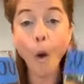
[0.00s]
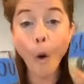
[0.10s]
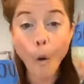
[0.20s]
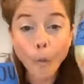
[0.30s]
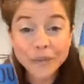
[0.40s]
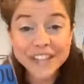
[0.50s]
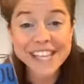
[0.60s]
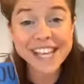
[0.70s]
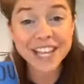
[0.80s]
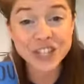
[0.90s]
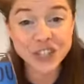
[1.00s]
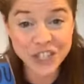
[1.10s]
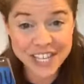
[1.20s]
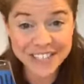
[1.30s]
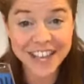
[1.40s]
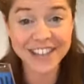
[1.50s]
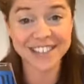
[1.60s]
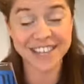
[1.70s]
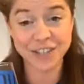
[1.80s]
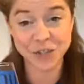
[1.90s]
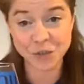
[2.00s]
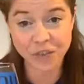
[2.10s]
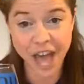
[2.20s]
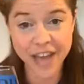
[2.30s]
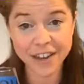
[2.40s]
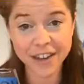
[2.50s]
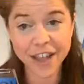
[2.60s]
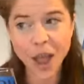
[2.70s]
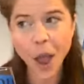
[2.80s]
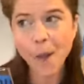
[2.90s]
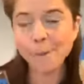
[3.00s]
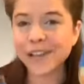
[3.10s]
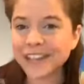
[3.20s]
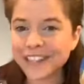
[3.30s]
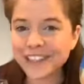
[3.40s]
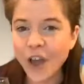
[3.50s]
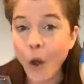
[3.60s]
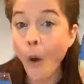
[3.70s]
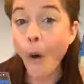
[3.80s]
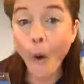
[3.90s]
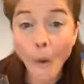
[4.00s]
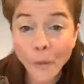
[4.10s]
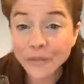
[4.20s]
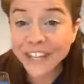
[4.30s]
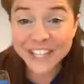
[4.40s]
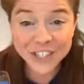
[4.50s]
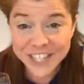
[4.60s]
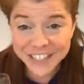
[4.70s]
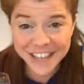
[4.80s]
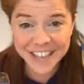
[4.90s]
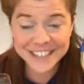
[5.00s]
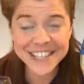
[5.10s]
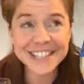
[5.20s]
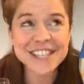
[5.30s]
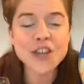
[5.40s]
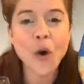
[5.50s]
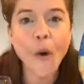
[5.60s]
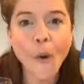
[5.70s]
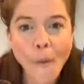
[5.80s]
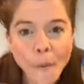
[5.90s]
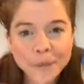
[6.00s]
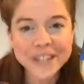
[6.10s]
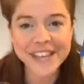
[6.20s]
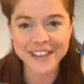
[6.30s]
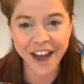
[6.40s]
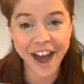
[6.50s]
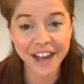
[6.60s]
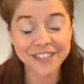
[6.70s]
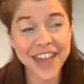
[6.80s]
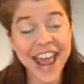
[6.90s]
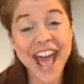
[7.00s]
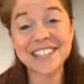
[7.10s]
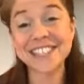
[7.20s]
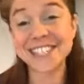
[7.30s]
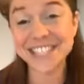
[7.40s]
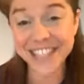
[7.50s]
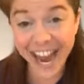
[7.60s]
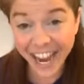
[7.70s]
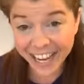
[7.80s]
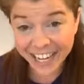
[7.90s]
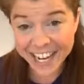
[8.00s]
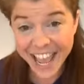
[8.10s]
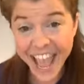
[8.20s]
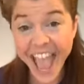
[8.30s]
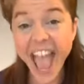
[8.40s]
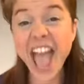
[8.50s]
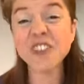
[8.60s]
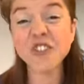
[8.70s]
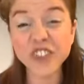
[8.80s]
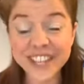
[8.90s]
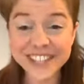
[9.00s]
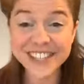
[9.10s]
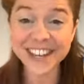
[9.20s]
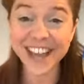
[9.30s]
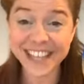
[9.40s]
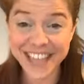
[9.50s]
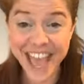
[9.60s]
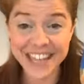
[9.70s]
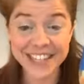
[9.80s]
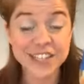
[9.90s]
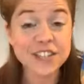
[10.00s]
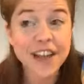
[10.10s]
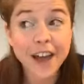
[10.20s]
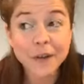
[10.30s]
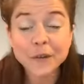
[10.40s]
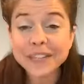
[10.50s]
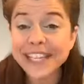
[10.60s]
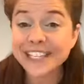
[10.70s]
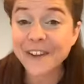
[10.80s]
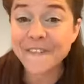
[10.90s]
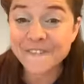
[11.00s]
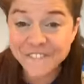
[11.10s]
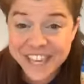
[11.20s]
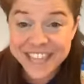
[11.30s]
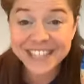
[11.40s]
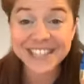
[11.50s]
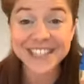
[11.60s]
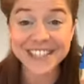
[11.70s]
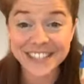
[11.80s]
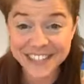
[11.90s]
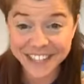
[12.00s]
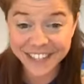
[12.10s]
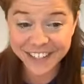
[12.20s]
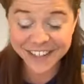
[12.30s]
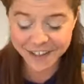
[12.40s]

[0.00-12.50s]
Only Jesus can do that. Because only Jesus is the only God that has died and risen again to not only defeat sin,